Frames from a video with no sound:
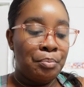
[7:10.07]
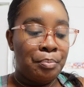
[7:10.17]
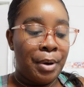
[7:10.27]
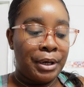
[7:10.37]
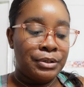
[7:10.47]

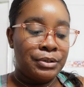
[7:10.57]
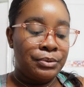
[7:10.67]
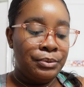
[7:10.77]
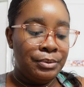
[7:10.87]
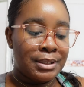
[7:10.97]

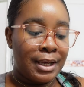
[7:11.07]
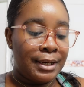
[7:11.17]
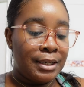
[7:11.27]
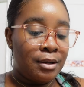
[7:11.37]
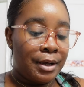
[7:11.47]
bodysuit, and
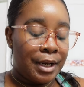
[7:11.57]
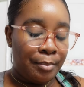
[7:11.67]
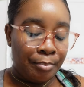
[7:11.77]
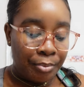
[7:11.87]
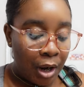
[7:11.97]
I got it
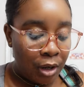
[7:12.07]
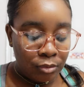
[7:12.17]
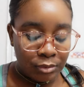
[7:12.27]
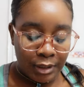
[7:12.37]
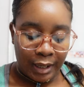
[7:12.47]
in brown.